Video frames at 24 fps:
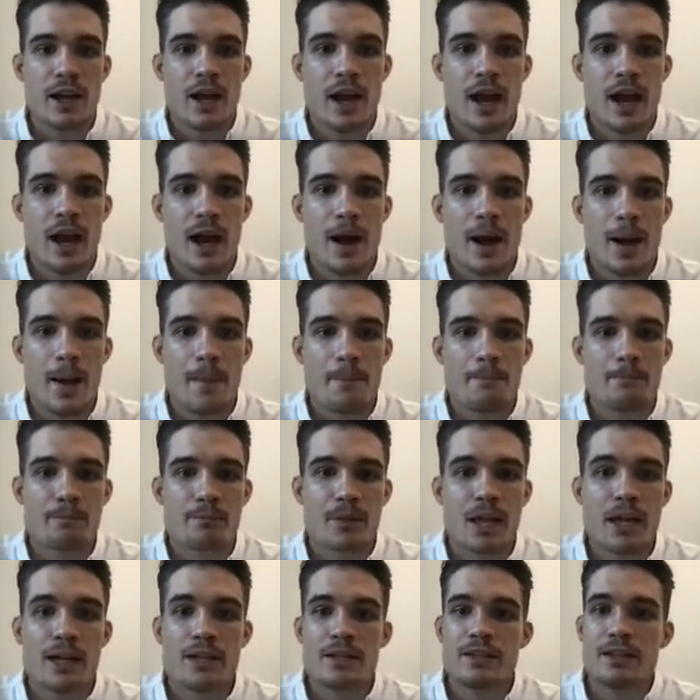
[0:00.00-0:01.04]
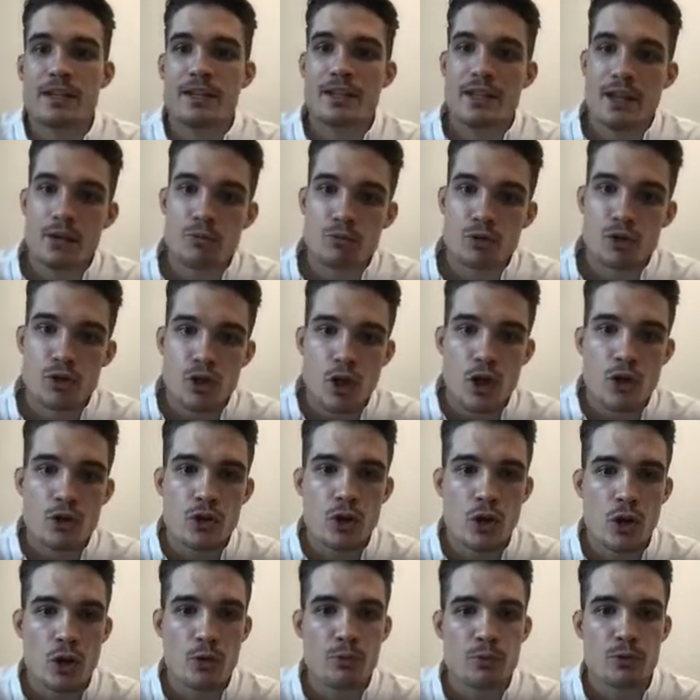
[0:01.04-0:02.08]
and he then returned
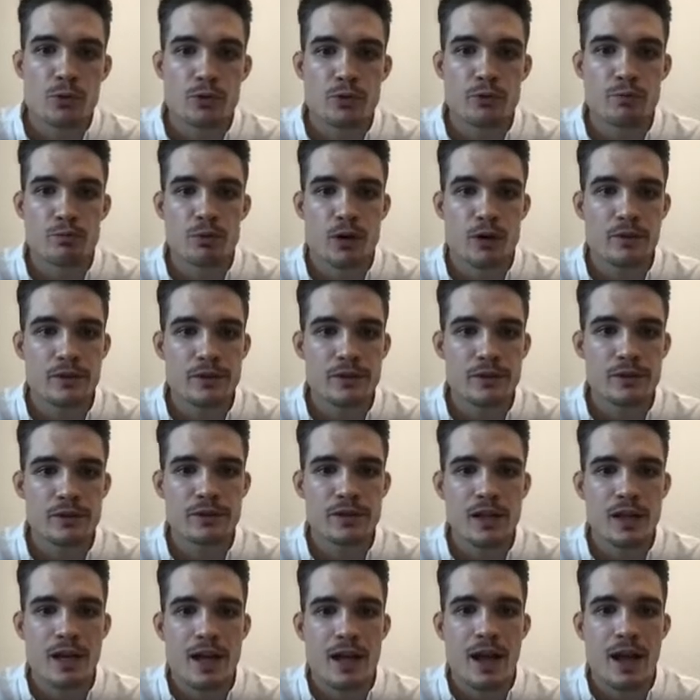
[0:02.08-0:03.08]
home to his province